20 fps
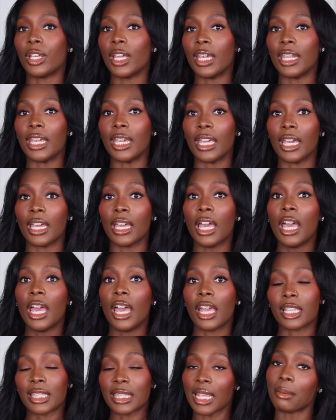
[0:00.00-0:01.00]
getting
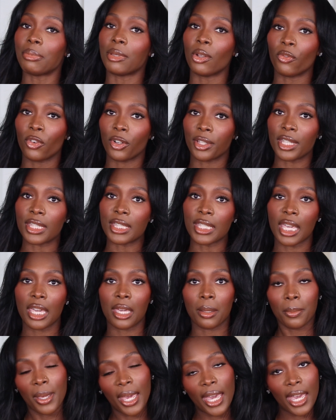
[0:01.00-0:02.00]
accepted for these
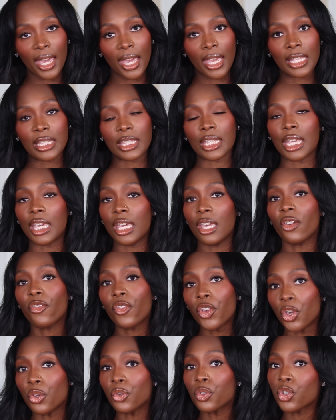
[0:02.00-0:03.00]
campaigns,
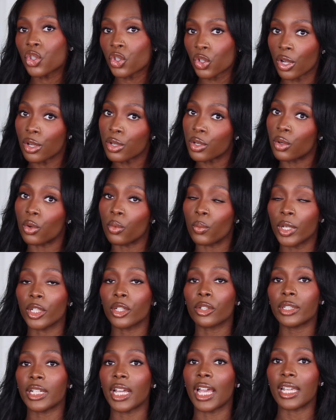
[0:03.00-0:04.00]
if you struggle
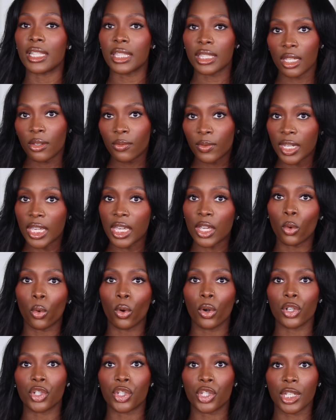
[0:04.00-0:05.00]
with creativity
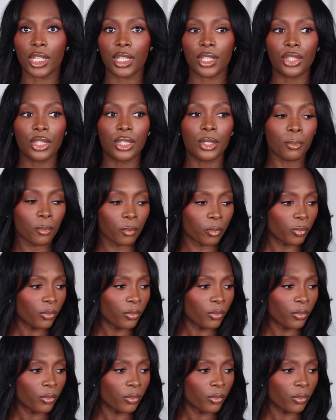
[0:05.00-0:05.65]
or just